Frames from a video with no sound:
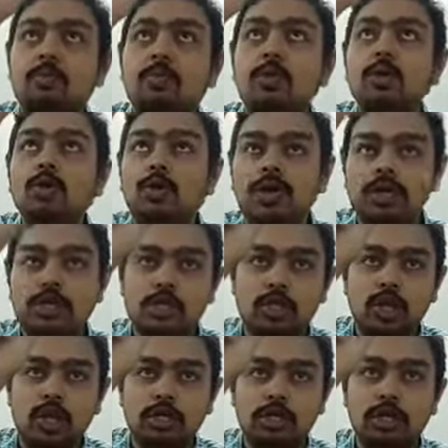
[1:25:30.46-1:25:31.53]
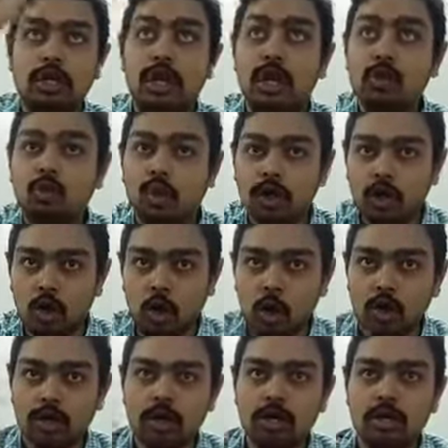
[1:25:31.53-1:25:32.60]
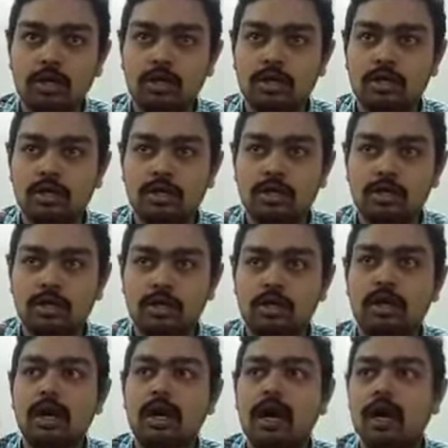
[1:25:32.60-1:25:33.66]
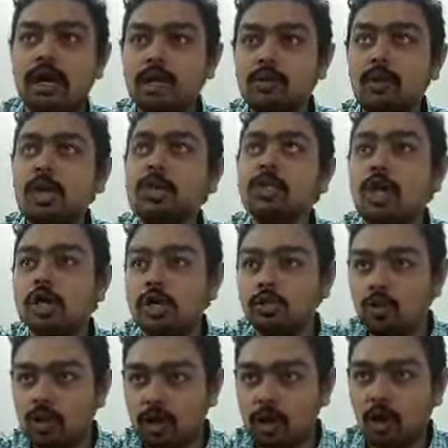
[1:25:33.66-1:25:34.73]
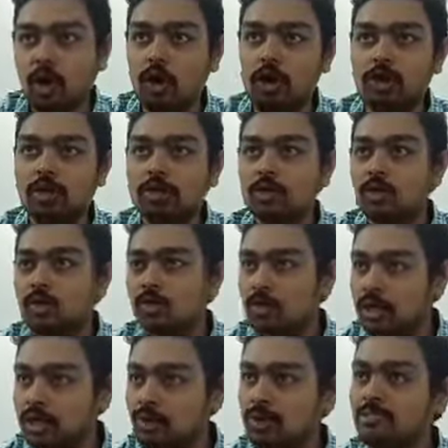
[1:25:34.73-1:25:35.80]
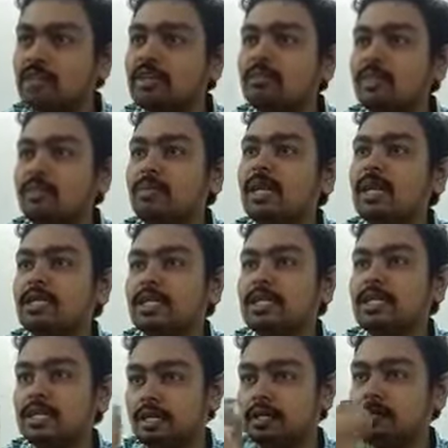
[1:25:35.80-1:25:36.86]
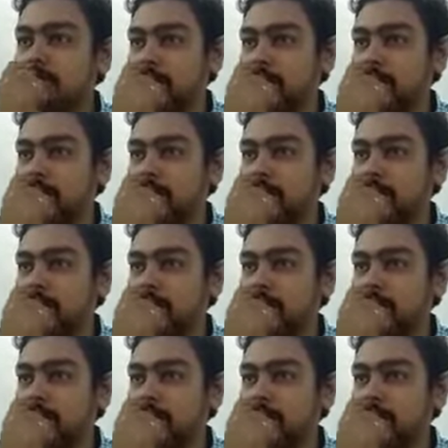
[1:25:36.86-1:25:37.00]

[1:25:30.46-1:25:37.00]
Put one short and one long. Again one short and one long, so that your width will be extended.